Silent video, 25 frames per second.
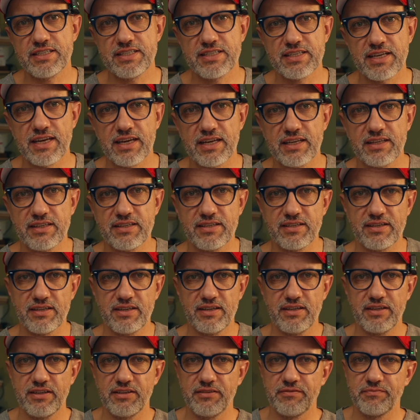that
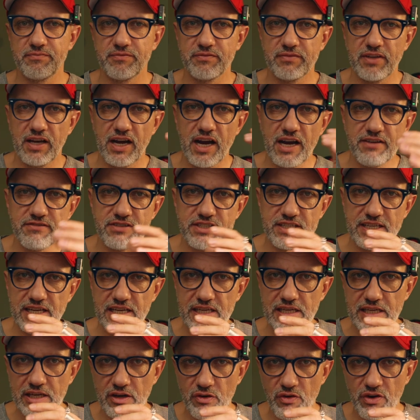I was
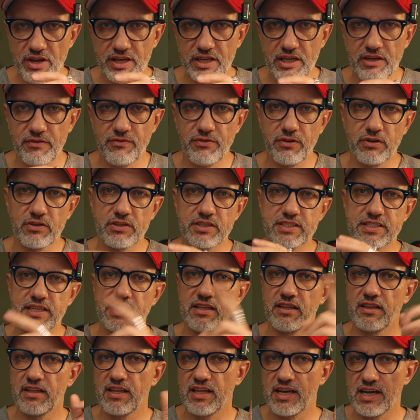getting ready for the
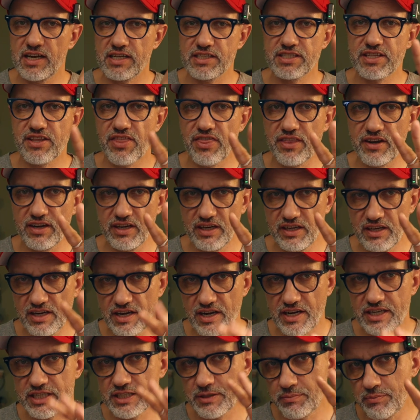last 3
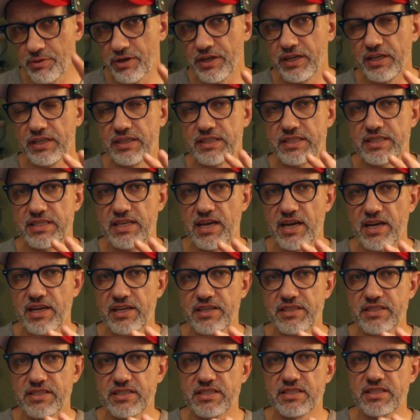year sprint
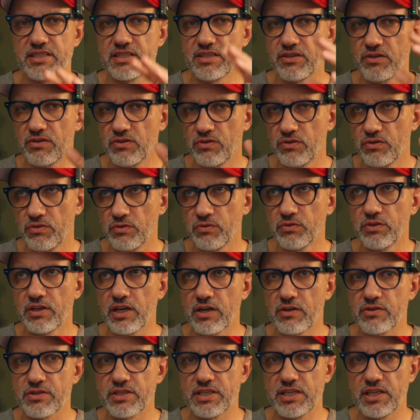since
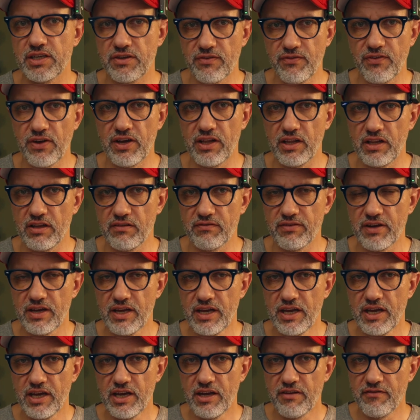2012,
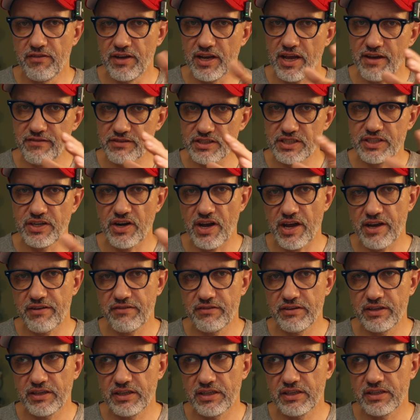when I was
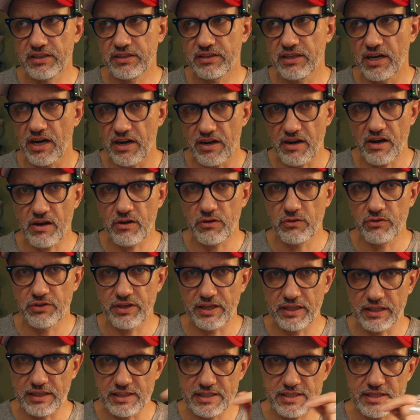driving around
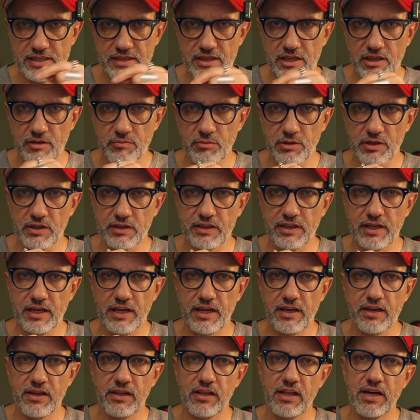and listening, build and
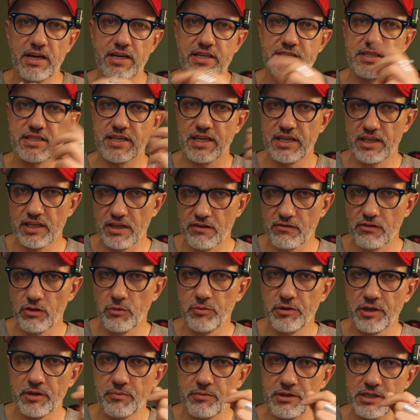analyze, and
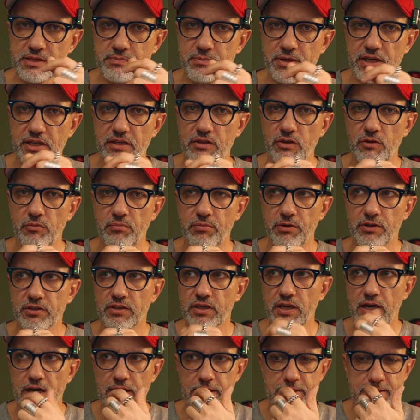developing perspective
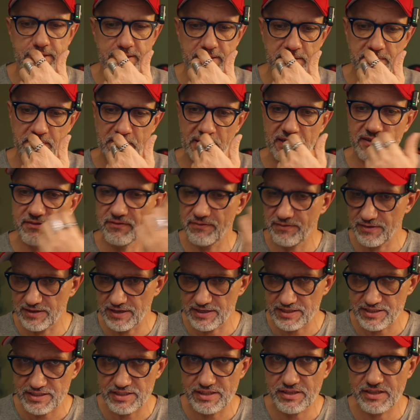podcasts in my
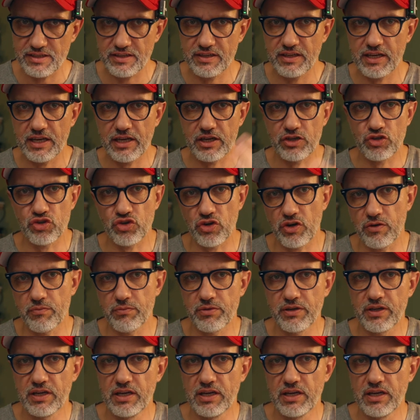first tech job.